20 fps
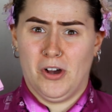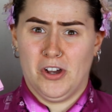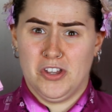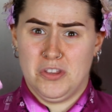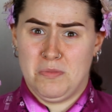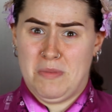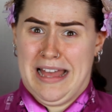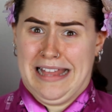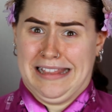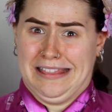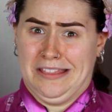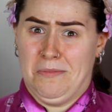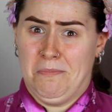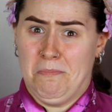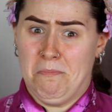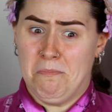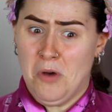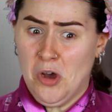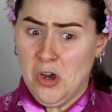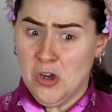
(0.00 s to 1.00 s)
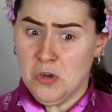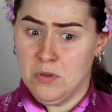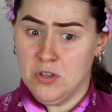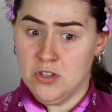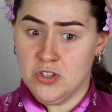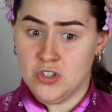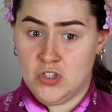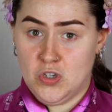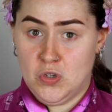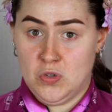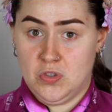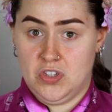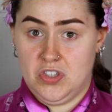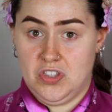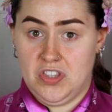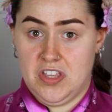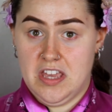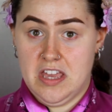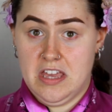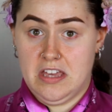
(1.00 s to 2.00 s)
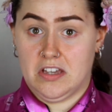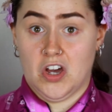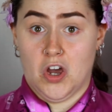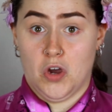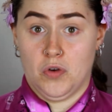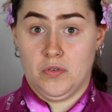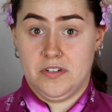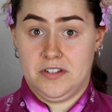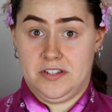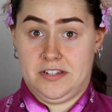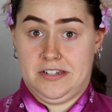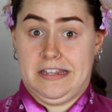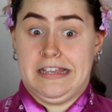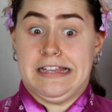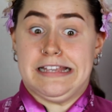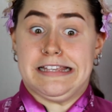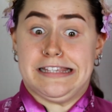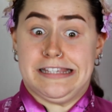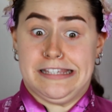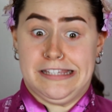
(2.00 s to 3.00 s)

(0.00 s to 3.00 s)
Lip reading: and buying them at the moment due to the current